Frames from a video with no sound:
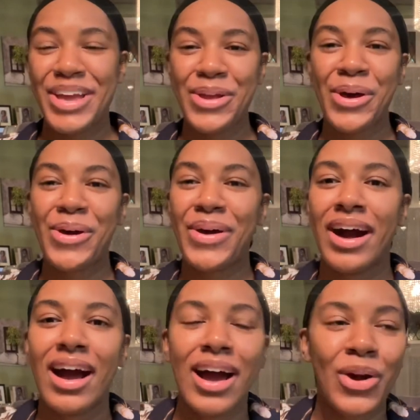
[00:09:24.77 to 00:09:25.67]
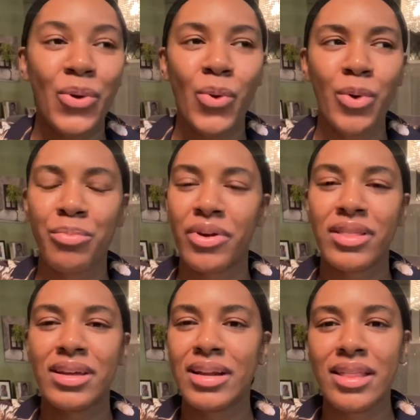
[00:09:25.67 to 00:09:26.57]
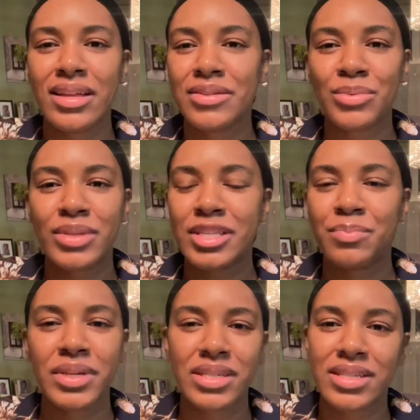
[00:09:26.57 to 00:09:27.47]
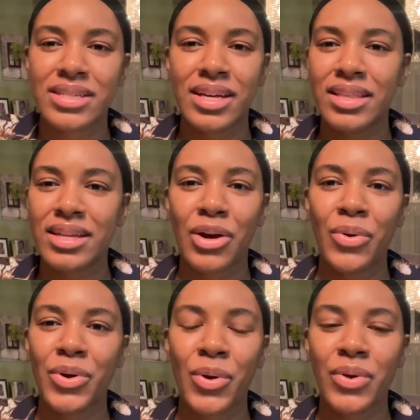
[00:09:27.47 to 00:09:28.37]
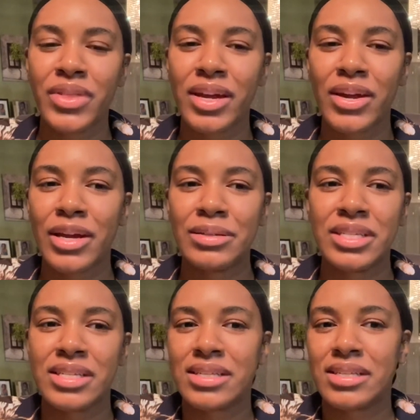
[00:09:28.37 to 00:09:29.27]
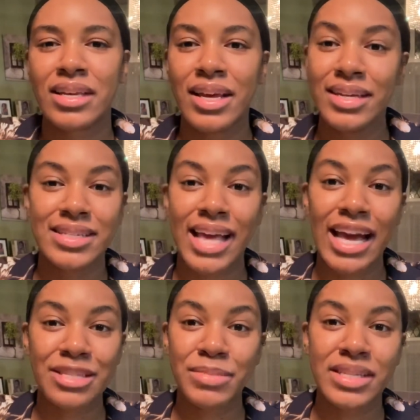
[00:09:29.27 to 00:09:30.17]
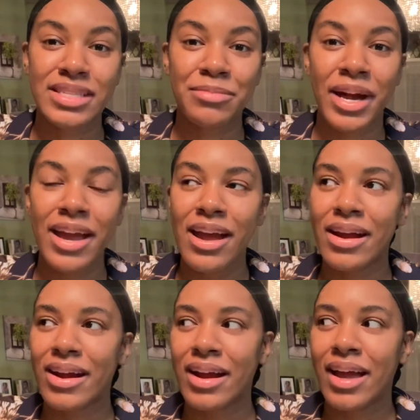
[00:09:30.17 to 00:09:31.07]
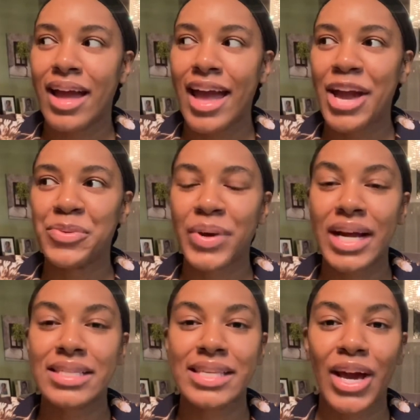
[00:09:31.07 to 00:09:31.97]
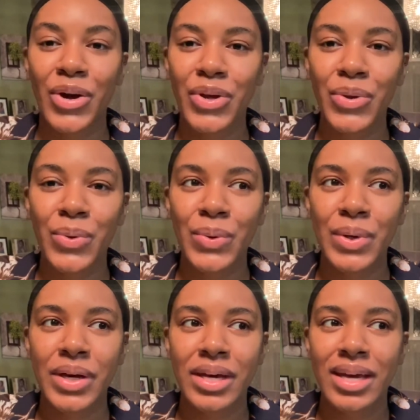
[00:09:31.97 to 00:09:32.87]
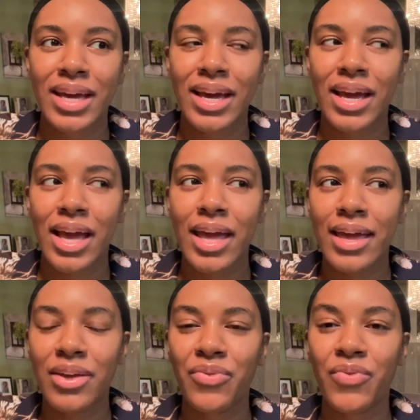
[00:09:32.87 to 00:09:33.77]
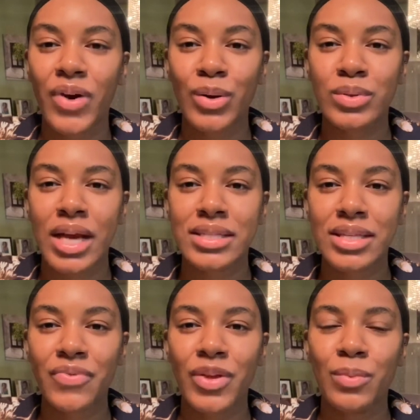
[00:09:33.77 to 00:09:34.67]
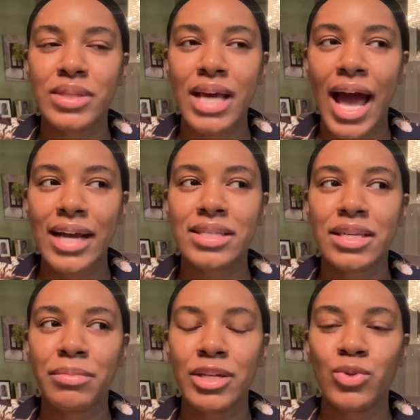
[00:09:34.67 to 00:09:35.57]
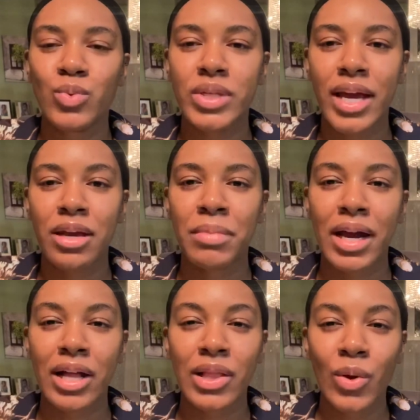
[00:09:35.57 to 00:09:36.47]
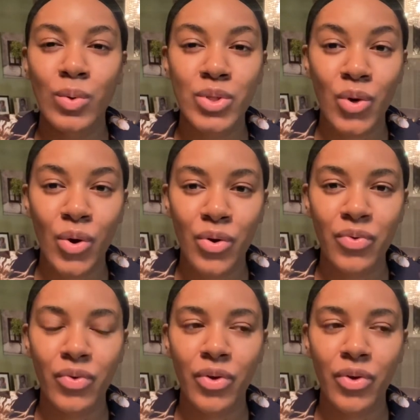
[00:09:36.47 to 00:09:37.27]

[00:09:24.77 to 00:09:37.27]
You know, cool brother, nothing suspicious, nothing going on there. It's just, he just asked me to see my hair. And when I tell you, it felt as if he was asking me to take my clothes off.